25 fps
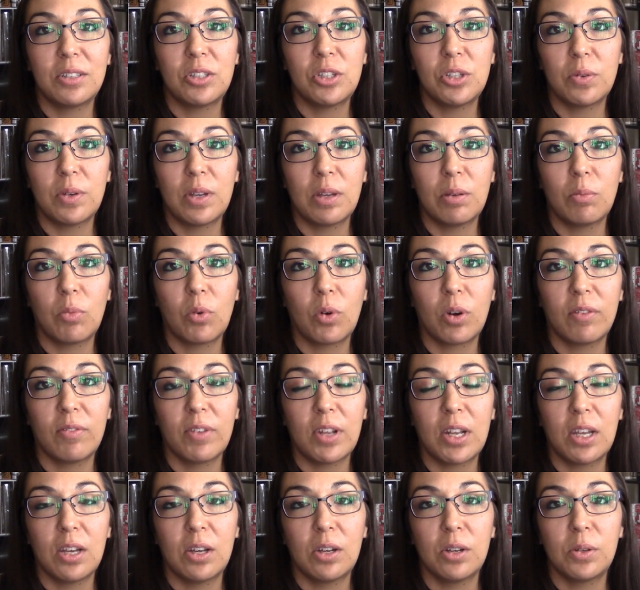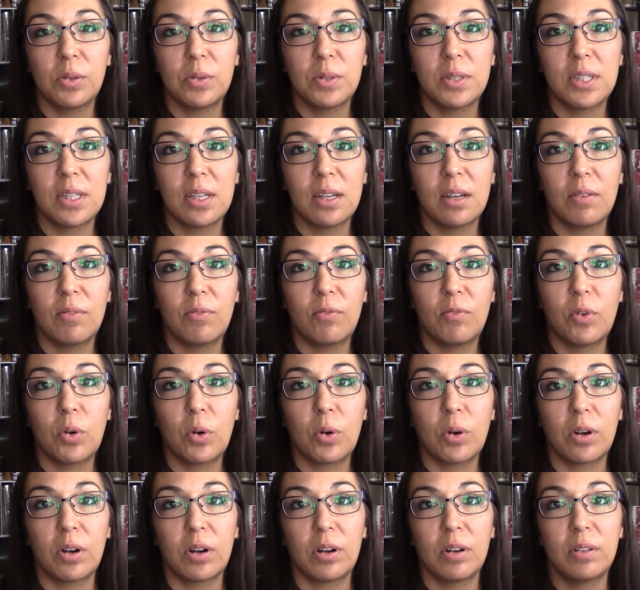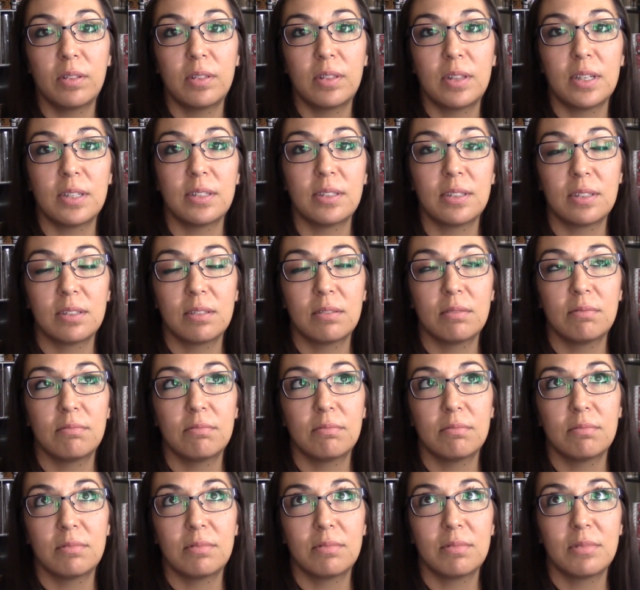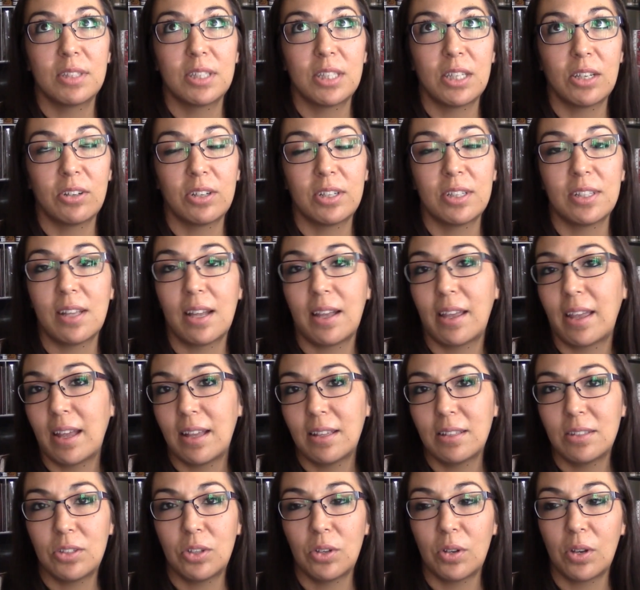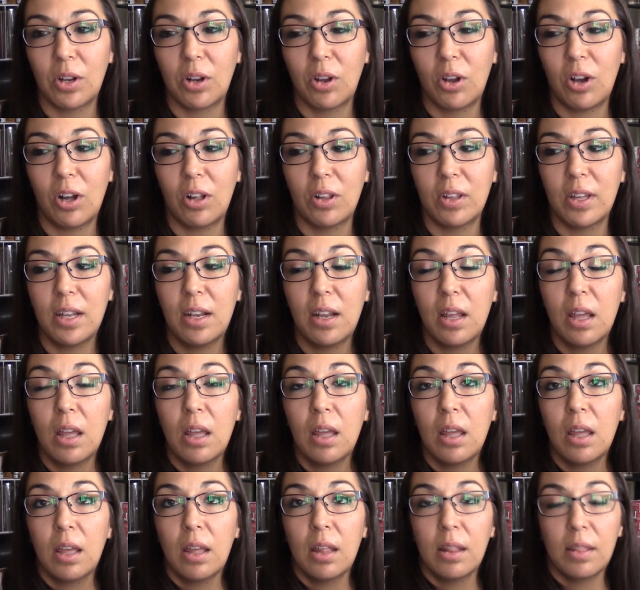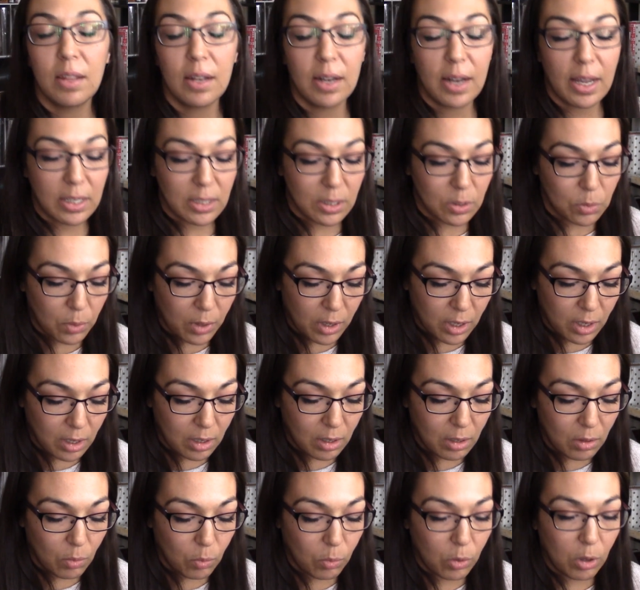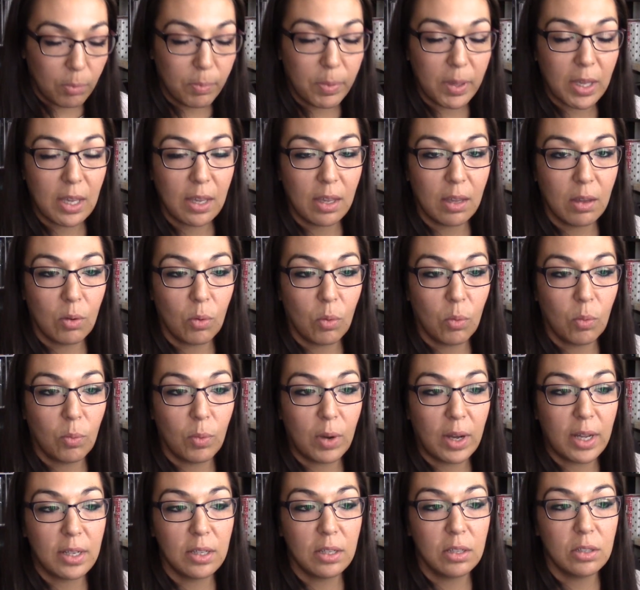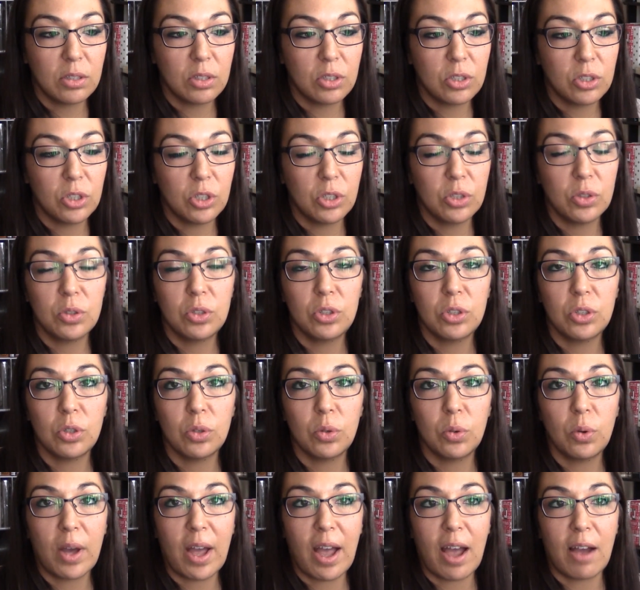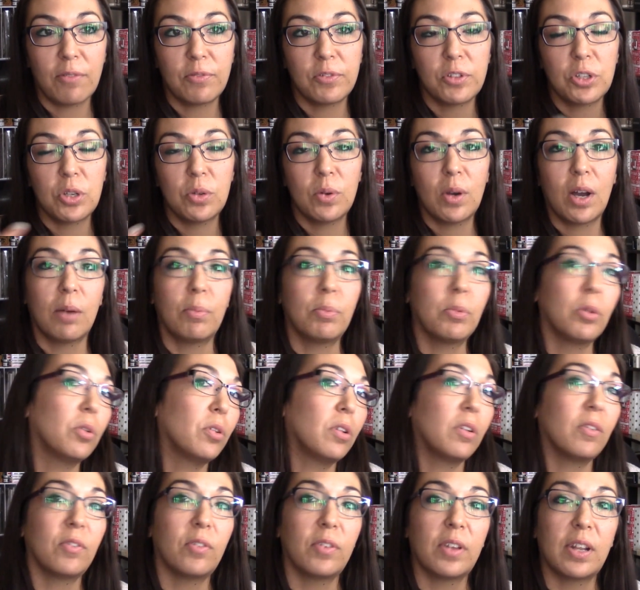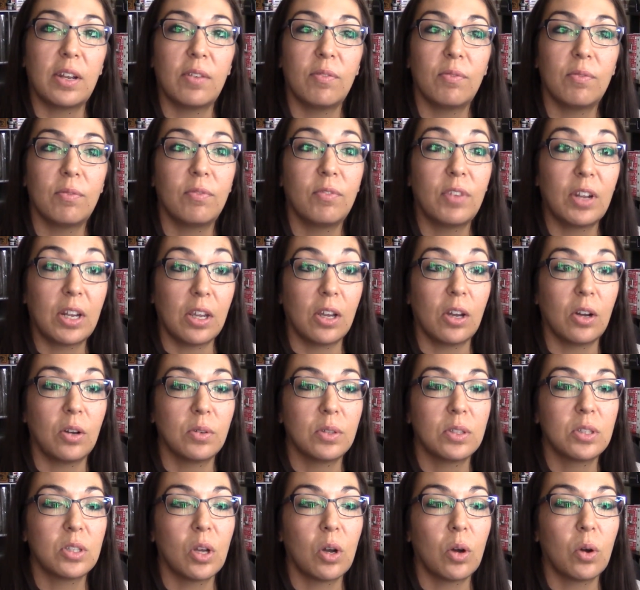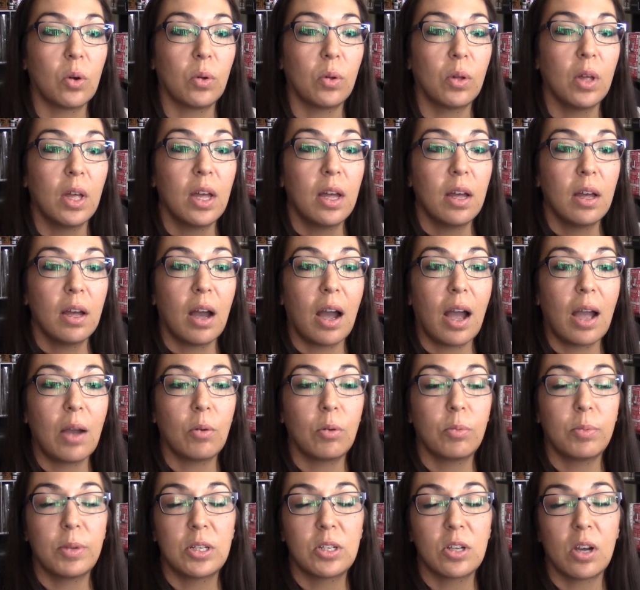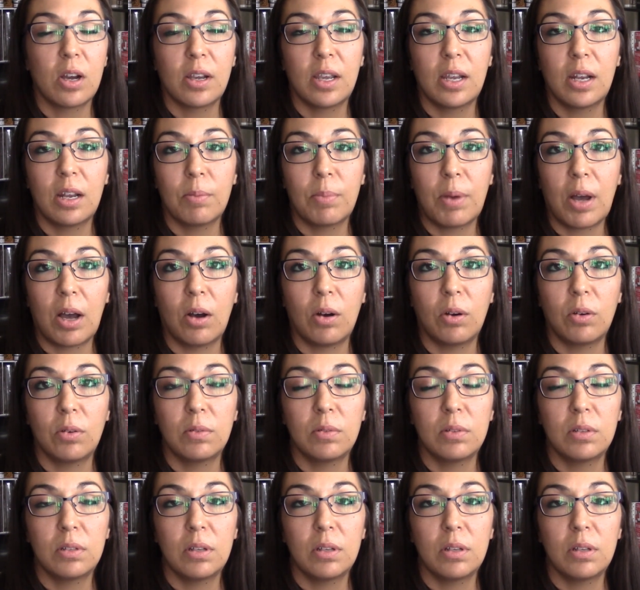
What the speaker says: doing more videos for this series, I guess you can call it. The next one will be, what do you do after you upload your video? So I will be talking about